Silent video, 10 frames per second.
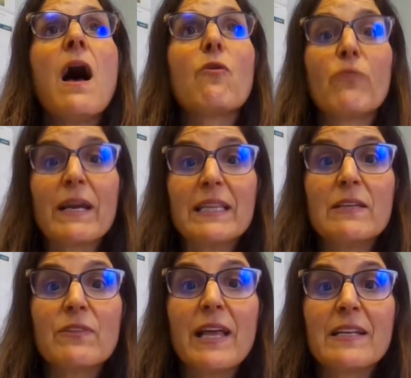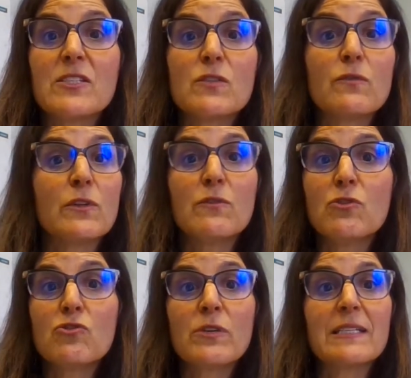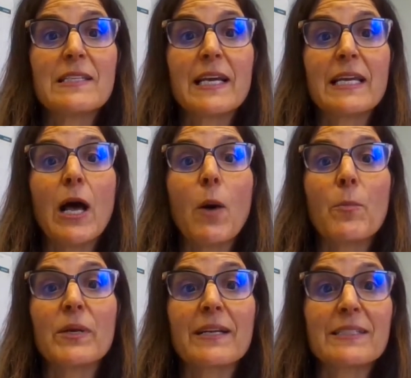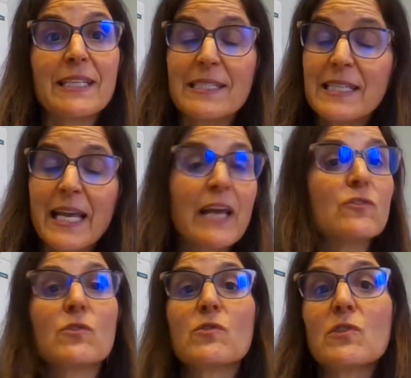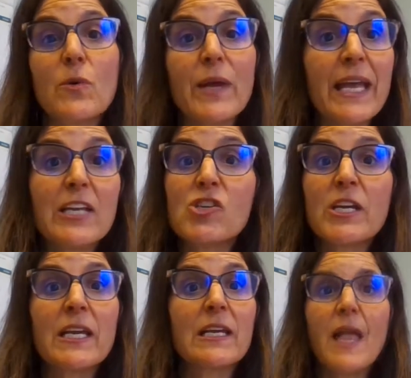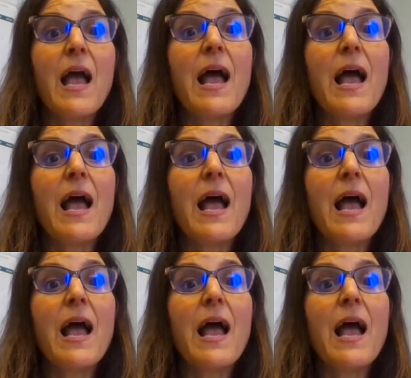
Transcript: Red leaf lettuce is full of nutrients that can help protect against cancer, slow aging.